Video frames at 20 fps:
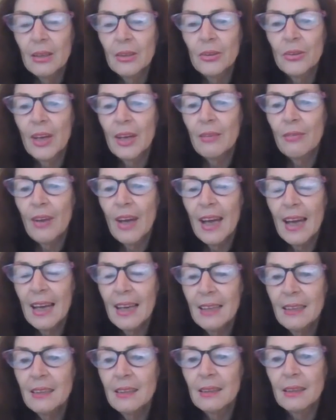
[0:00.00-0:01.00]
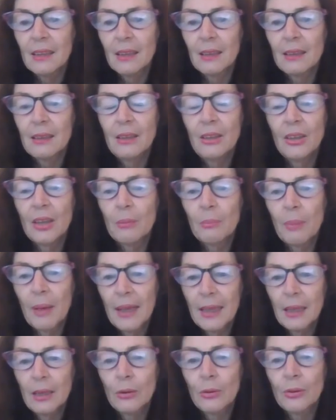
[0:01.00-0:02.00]
They've had,
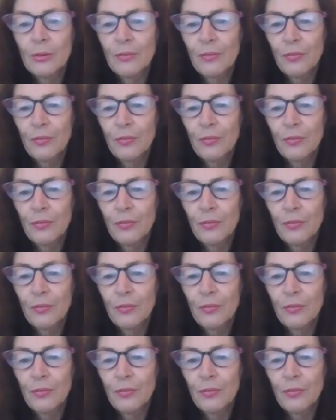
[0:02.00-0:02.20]
Baker and